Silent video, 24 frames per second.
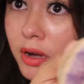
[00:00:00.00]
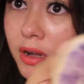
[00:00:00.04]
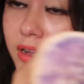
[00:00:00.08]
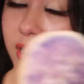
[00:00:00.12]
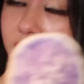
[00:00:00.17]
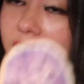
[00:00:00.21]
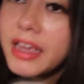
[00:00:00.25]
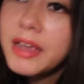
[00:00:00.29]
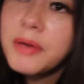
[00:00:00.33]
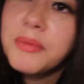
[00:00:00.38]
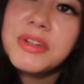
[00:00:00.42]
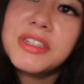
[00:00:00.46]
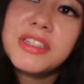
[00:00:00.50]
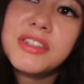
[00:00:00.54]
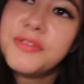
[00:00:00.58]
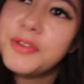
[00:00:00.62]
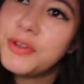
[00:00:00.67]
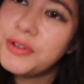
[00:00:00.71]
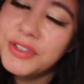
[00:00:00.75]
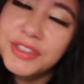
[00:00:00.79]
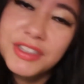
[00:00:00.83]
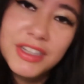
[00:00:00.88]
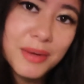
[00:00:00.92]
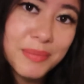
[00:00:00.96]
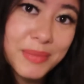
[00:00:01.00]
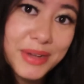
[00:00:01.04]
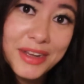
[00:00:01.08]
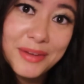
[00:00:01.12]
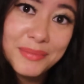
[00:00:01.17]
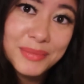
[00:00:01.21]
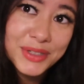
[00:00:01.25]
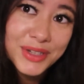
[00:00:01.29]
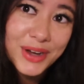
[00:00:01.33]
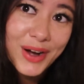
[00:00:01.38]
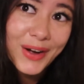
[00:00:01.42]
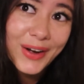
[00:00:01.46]
Kate wants to focus on me, I'm
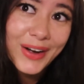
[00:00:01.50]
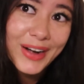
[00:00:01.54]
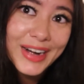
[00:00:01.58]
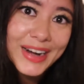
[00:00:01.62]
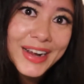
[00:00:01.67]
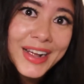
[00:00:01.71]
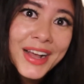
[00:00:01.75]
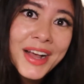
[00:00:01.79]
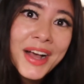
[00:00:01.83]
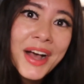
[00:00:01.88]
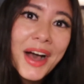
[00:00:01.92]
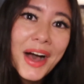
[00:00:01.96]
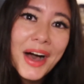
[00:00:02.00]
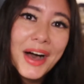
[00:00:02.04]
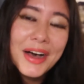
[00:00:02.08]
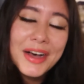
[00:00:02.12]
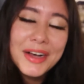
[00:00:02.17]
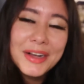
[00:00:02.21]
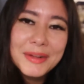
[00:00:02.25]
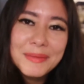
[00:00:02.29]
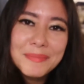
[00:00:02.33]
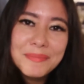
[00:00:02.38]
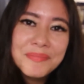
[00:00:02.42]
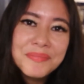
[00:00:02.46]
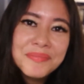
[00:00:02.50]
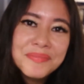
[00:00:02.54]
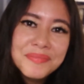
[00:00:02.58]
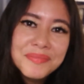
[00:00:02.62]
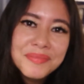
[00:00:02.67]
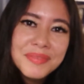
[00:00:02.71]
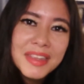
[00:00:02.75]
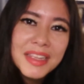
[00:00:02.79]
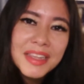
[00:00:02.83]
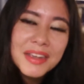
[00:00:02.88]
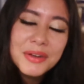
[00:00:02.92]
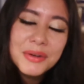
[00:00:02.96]
sorry,
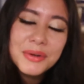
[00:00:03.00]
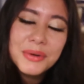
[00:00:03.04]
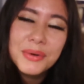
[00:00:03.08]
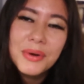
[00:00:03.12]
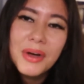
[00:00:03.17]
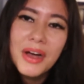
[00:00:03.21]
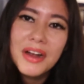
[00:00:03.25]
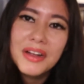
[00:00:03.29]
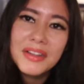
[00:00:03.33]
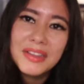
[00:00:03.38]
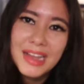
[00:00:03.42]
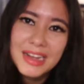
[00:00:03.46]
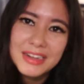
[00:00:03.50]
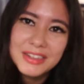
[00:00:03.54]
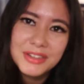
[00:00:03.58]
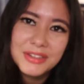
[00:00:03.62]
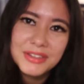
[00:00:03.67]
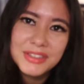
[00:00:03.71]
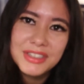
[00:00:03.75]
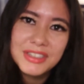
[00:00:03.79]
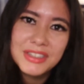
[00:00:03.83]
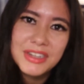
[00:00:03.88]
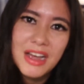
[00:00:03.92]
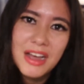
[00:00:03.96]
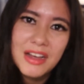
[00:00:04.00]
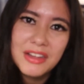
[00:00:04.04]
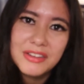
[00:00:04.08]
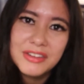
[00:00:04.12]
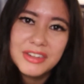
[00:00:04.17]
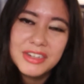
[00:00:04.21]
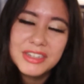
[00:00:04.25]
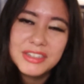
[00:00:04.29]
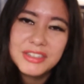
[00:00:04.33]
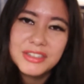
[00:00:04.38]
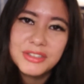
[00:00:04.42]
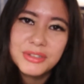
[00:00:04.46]
who are lactose
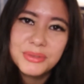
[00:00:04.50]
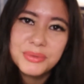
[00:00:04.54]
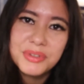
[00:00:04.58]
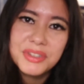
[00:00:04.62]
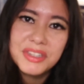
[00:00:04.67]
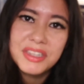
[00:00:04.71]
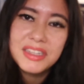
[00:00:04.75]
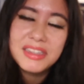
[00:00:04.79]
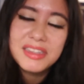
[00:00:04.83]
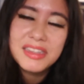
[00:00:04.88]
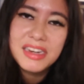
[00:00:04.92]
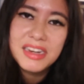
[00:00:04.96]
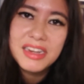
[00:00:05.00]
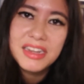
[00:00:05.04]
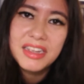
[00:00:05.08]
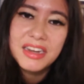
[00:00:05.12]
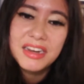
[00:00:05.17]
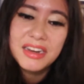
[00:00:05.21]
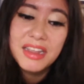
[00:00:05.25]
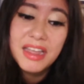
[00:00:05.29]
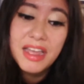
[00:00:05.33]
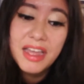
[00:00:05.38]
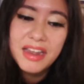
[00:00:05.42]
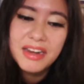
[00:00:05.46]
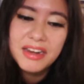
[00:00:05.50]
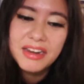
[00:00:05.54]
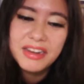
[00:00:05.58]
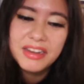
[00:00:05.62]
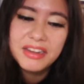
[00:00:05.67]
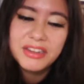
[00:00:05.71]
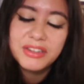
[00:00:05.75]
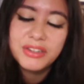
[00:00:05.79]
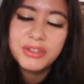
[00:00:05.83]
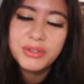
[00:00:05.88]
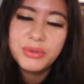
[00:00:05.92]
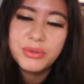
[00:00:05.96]
intolerant. So really leaning again
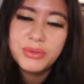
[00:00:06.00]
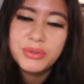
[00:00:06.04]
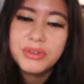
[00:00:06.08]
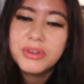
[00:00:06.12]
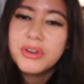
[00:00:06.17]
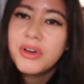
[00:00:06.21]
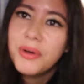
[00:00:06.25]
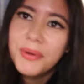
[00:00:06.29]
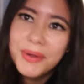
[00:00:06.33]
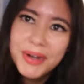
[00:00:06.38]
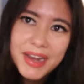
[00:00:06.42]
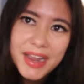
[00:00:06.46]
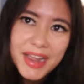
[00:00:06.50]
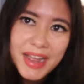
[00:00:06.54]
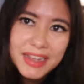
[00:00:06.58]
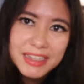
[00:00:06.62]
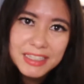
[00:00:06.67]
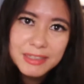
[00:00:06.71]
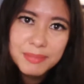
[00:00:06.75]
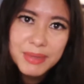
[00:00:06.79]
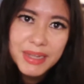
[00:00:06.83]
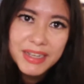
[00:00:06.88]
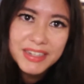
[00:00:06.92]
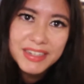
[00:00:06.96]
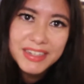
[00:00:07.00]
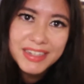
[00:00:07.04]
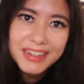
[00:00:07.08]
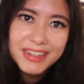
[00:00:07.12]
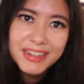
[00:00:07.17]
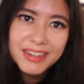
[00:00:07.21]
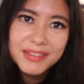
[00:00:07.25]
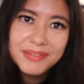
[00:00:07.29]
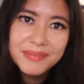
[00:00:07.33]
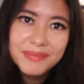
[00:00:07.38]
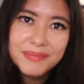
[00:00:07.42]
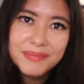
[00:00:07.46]
into the coconut aspect here.